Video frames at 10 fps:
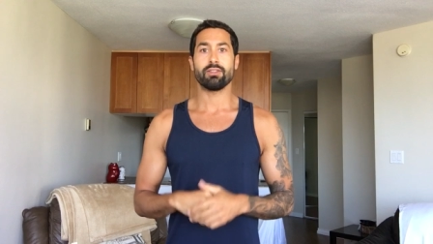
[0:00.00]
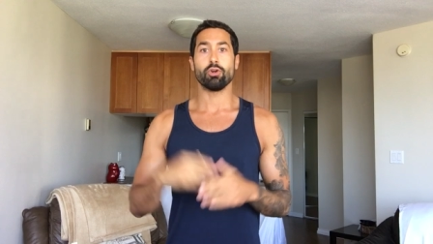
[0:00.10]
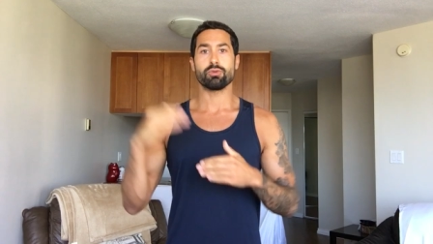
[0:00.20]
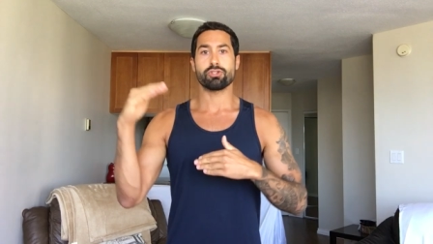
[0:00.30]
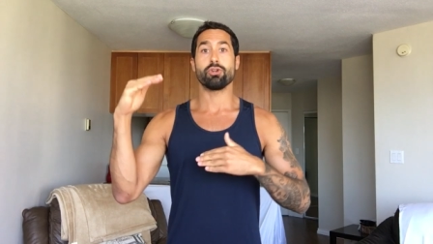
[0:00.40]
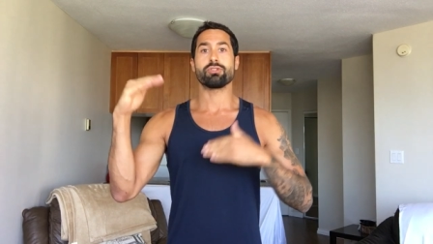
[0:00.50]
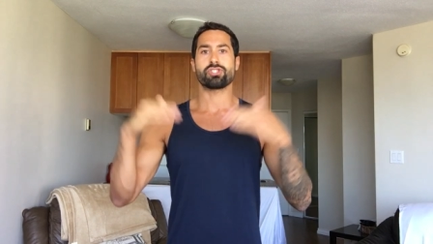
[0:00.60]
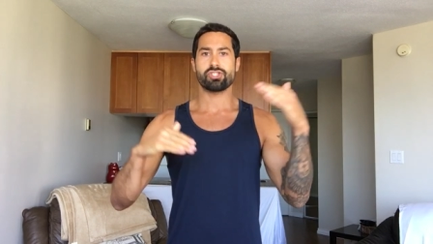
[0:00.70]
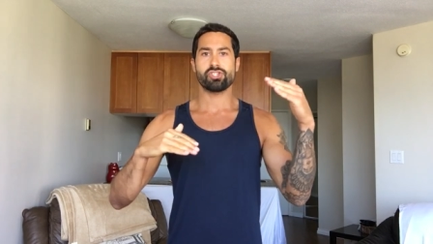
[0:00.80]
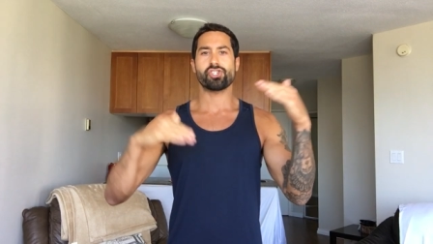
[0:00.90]
those
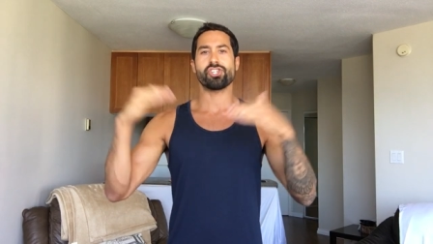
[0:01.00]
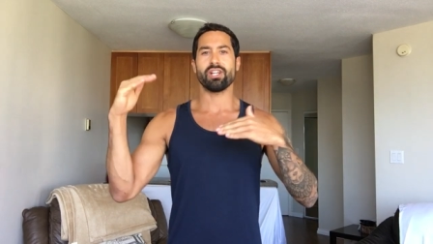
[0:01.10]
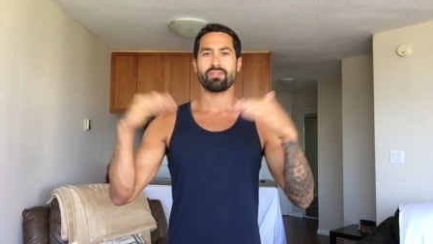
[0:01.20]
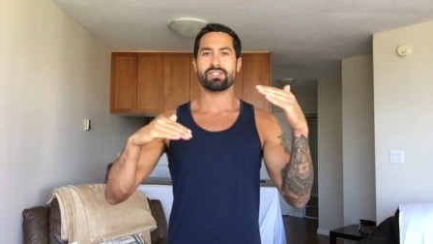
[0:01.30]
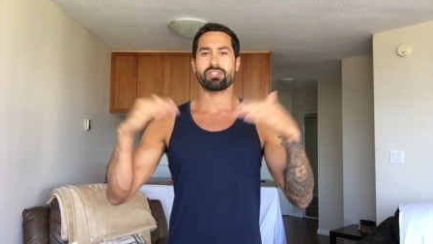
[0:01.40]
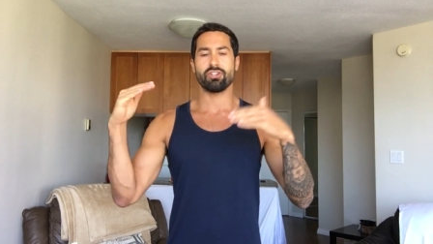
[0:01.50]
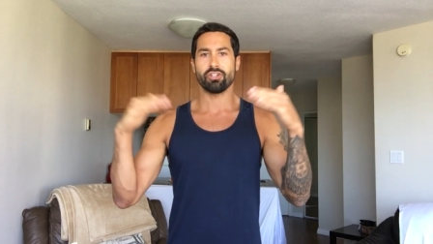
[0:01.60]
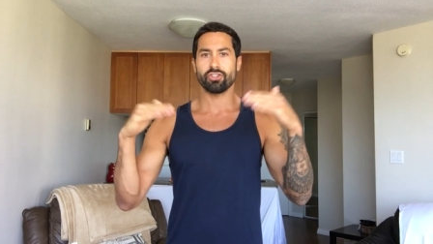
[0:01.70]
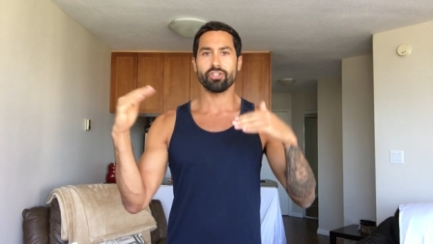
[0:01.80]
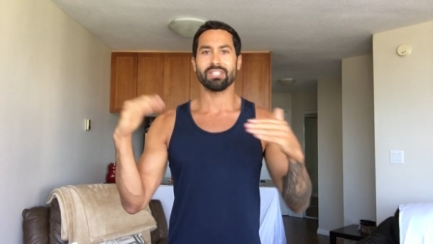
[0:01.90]
those shifts
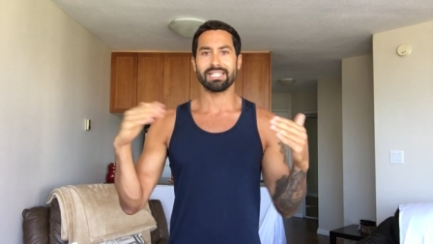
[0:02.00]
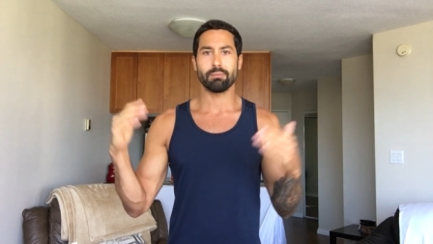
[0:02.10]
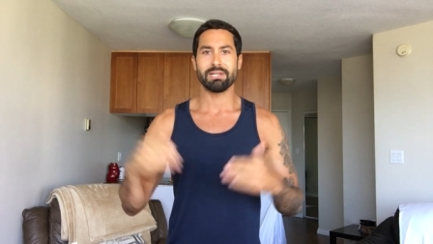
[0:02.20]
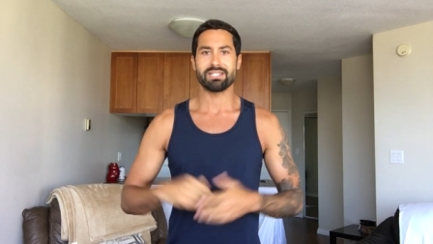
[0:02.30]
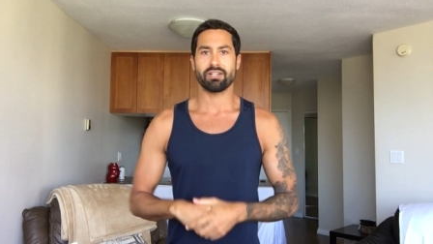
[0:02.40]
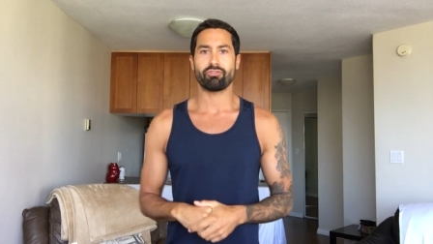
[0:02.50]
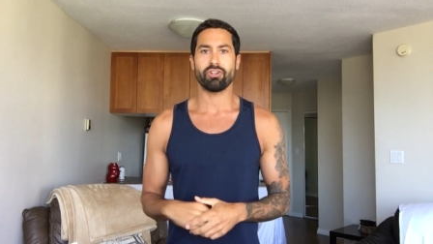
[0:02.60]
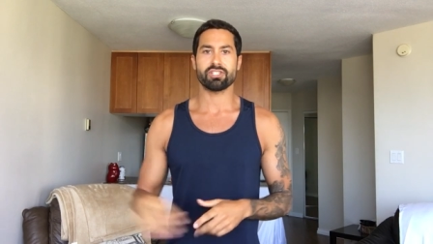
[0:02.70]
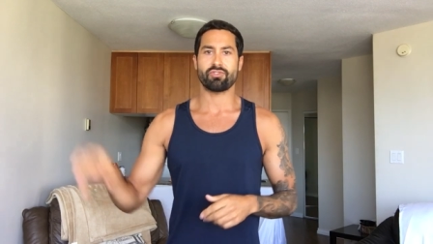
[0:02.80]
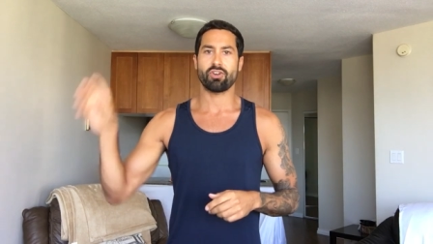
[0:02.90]
they're they're a little bit
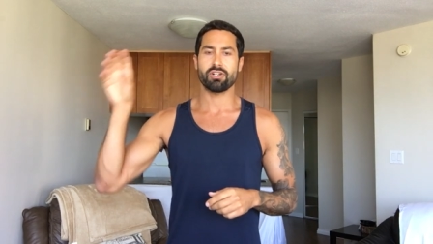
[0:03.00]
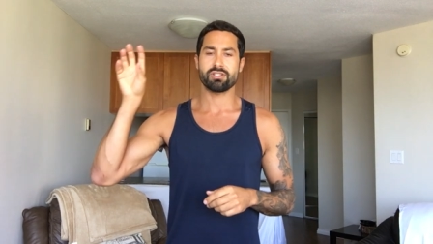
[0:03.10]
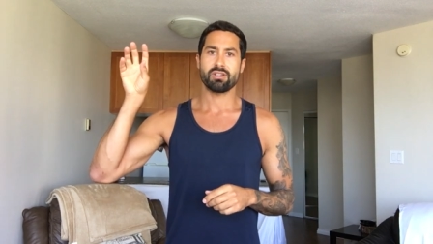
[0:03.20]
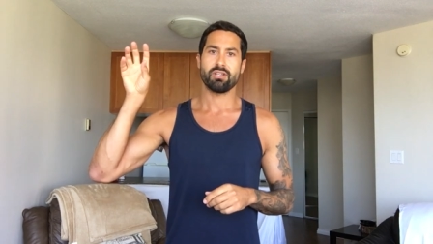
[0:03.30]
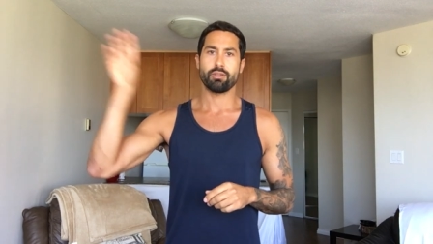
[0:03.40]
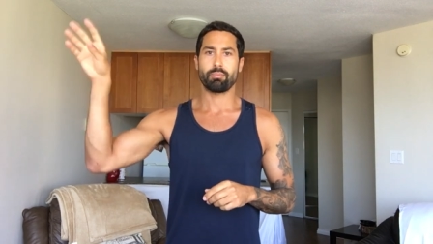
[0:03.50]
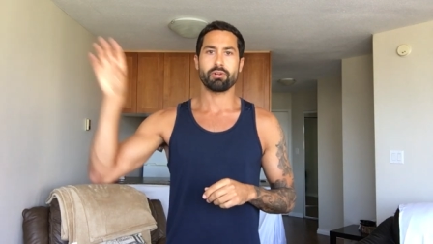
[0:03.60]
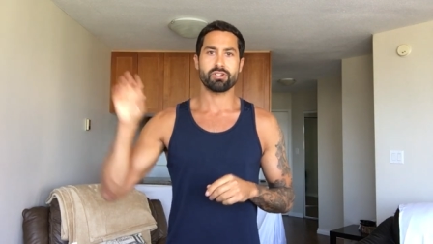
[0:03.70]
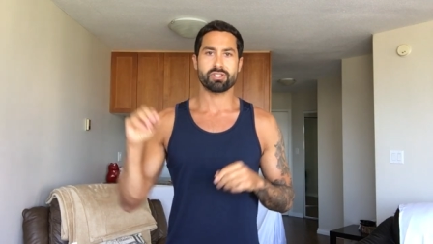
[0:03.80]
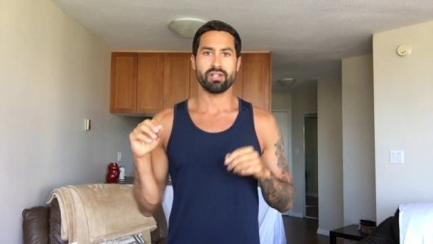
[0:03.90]
different as far as the
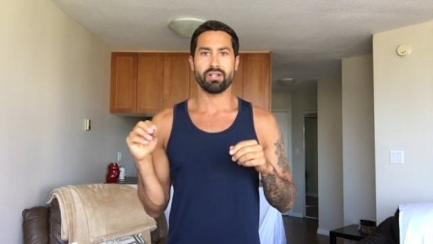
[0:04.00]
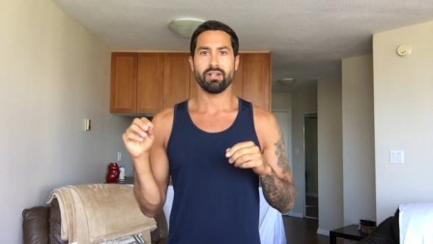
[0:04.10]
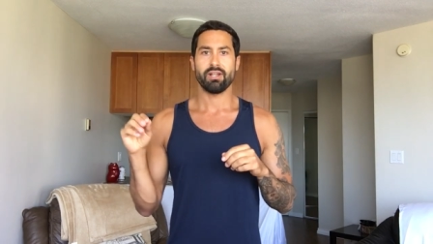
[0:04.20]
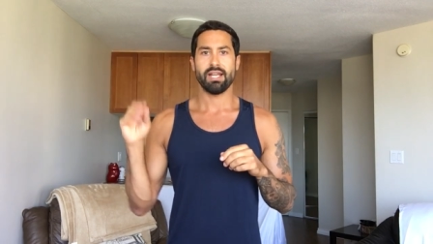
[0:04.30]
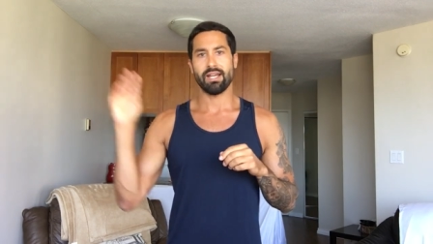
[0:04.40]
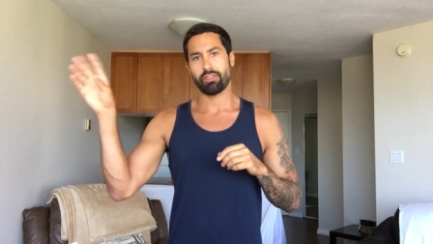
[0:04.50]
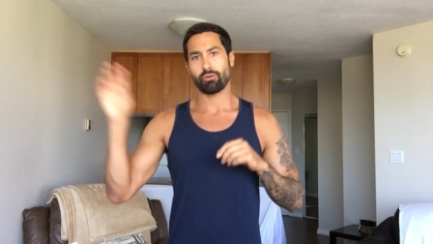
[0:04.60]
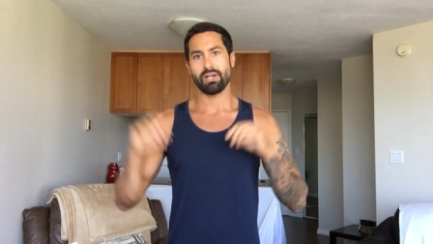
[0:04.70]
person at